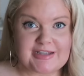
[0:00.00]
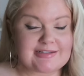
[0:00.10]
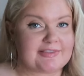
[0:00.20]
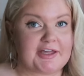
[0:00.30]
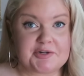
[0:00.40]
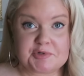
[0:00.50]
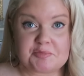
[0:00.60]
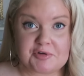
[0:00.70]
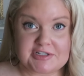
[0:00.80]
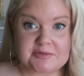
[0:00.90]
because I thought it would
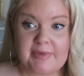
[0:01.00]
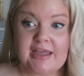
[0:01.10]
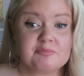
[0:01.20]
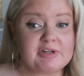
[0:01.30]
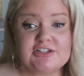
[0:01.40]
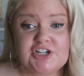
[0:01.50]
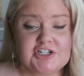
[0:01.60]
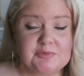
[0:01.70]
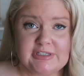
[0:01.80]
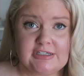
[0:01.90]
impress a man, but I
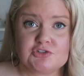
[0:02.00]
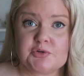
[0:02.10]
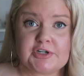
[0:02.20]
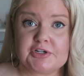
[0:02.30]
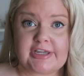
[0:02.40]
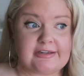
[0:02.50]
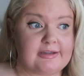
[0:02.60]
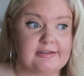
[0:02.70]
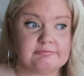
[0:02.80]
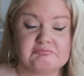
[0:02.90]
genuinely enjoy cooking,
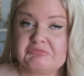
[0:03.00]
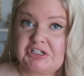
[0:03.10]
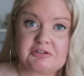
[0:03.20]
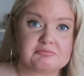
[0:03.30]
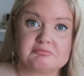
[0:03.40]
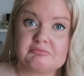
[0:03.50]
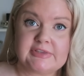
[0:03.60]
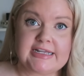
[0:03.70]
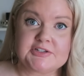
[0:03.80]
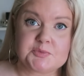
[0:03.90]
and you know,
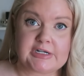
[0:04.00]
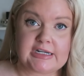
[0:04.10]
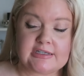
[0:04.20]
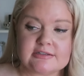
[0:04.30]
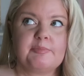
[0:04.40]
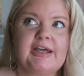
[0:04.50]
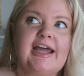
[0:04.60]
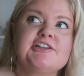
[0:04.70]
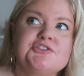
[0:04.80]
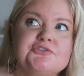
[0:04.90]
that is what it is. But
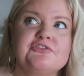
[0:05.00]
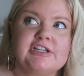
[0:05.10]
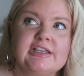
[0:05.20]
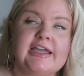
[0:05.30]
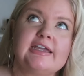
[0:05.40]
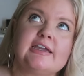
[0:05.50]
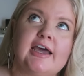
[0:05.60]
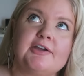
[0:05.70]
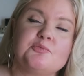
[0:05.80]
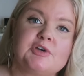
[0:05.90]
I do feel like
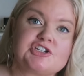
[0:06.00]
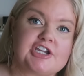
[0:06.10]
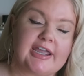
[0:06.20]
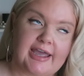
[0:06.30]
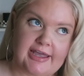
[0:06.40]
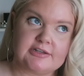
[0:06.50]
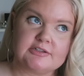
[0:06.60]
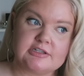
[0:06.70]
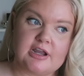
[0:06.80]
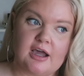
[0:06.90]
I wish I
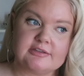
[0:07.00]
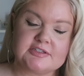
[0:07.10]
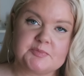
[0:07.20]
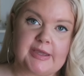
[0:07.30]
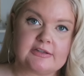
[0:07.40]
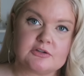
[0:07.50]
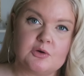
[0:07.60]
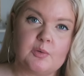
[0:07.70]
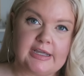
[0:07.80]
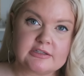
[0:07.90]
had not spent
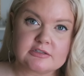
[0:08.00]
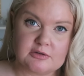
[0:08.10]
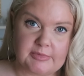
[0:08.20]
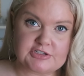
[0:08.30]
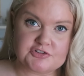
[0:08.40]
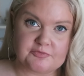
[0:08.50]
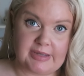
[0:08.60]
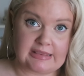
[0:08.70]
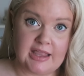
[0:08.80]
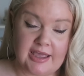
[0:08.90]
quite so much of
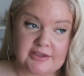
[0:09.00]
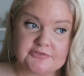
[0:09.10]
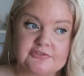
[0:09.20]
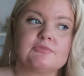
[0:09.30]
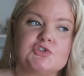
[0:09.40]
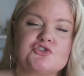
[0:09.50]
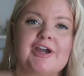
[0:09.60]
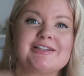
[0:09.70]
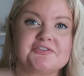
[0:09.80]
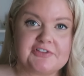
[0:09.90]
my life
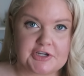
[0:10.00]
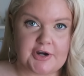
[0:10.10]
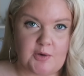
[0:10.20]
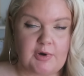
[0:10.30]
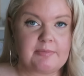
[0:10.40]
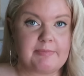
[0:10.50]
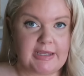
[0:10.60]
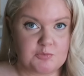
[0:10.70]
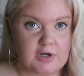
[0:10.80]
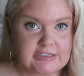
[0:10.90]
trying to figure out what
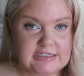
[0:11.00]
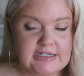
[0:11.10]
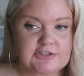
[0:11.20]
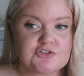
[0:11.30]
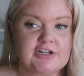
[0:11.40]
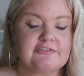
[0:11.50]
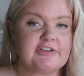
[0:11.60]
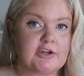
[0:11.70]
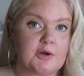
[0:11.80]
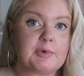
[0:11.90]
men wanted and trying to
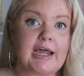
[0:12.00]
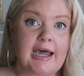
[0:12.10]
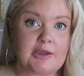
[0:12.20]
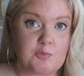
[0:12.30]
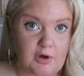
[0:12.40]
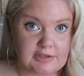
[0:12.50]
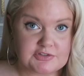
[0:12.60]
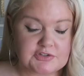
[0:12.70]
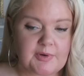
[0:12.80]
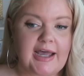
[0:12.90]
figure out what I want.
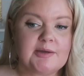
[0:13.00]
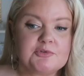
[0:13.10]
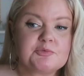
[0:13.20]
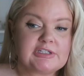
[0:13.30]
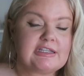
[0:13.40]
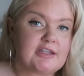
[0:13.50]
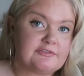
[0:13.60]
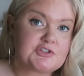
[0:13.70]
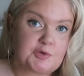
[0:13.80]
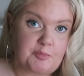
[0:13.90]
So I would really
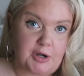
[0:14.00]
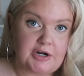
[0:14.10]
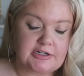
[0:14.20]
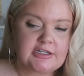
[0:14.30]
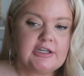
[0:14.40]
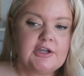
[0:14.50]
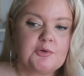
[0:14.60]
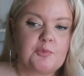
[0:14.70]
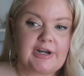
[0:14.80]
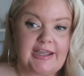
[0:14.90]
love to impart
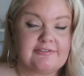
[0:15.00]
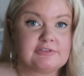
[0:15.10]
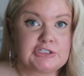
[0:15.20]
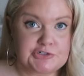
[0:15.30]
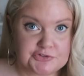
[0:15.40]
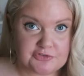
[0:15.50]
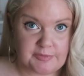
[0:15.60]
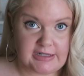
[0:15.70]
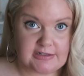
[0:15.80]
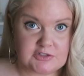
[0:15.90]
what I have learned from
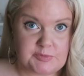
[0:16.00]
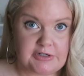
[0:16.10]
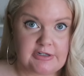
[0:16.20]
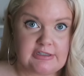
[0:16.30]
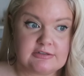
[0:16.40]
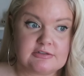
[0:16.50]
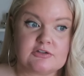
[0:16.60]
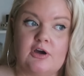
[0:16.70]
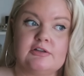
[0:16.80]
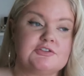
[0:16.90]
that experience
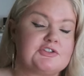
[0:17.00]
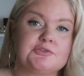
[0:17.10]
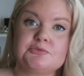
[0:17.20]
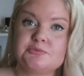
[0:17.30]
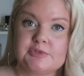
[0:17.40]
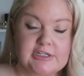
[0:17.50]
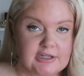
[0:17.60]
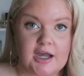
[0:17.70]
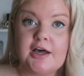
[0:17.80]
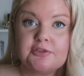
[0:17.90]
onto
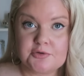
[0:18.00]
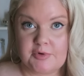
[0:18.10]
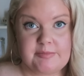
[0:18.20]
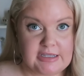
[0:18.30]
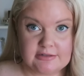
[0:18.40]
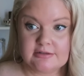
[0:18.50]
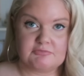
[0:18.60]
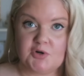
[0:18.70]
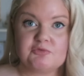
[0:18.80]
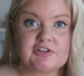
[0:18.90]
other women,
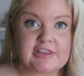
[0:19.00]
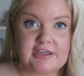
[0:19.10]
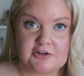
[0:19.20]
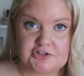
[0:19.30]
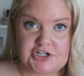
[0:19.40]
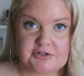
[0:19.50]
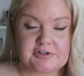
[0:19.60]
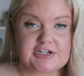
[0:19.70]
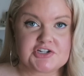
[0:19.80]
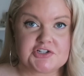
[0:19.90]
hopefully the younger
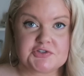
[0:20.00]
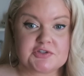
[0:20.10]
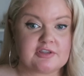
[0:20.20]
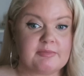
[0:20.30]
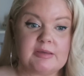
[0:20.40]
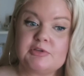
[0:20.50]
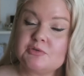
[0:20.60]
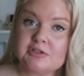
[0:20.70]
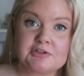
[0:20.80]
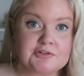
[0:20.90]
generation, so that maybe you
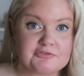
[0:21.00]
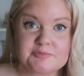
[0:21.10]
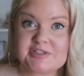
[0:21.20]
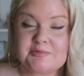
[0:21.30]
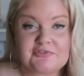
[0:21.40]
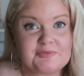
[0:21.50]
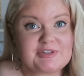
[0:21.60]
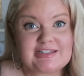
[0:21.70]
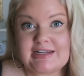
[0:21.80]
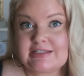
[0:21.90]
can learn from some of the
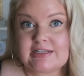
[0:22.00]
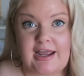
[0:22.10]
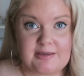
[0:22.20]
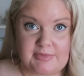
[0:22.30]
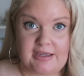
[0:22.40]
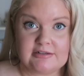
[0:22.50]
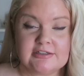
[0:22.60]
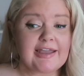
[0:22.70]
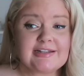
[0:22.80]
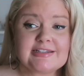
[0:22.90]
mistakes that I made.
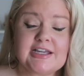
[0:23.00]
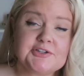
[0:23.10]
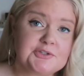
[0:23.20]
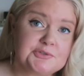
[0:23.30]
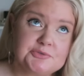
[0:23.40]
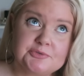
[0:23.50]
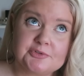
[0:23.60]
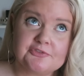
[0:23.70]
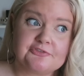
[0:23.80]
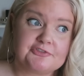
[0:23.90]
I can tell you
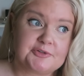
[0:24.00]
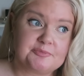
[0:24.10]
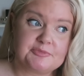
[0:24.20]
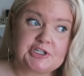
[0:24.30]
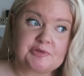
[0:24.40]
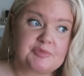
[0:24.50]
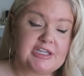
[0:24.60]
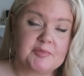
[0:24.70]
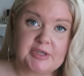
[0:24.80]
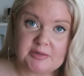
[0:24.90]
from, you know,
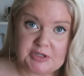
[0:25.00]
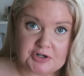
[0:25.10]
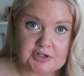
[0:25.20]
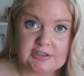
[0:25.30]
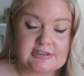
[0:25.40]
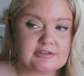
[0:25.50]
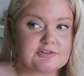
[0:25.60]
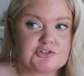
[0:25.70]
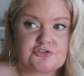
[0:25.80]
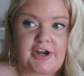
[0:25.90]
being a pick-me girl
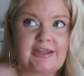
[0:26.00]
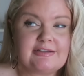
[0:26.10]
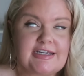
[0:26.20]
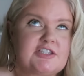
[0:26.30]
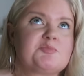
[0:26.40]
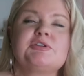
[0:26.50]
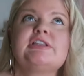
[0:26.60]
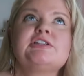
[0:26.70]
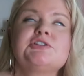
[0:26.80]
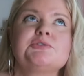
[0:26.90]
and trying
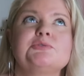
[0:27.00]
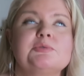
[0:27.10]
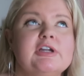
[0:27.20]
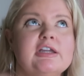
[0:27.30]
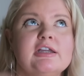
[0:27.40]
desperately to